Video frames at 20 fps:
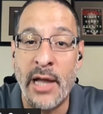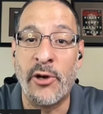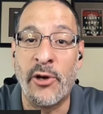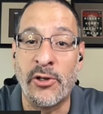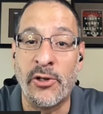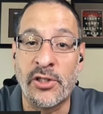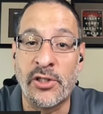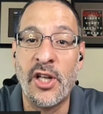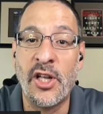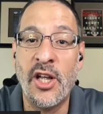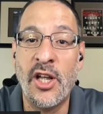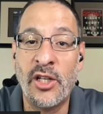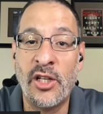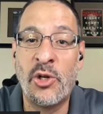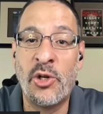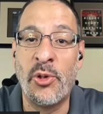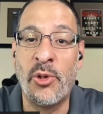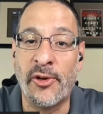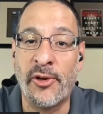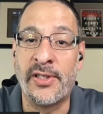bettors
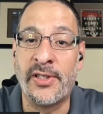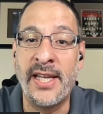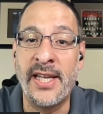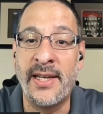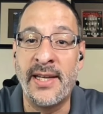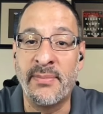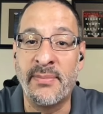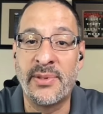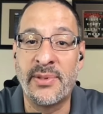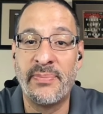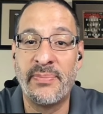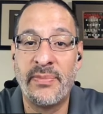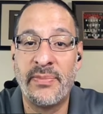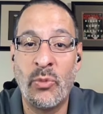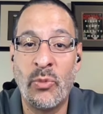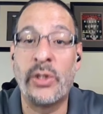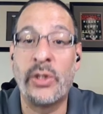to their teams.